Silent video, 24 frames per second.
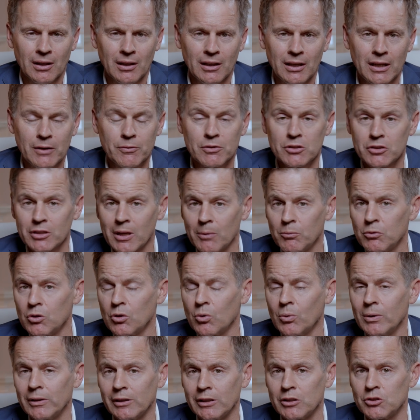If you
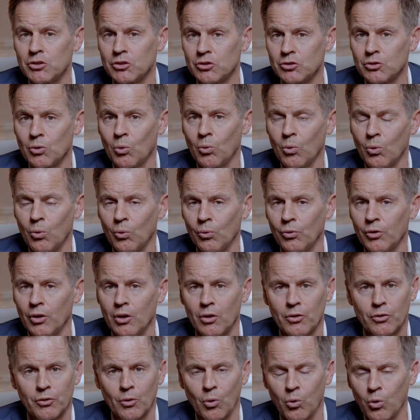subsequently sold
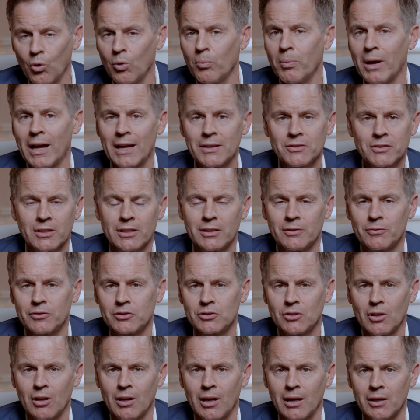the whole basket of
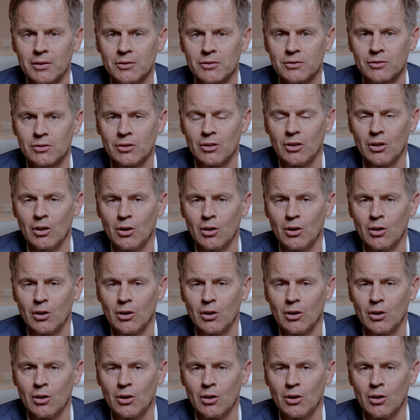stocks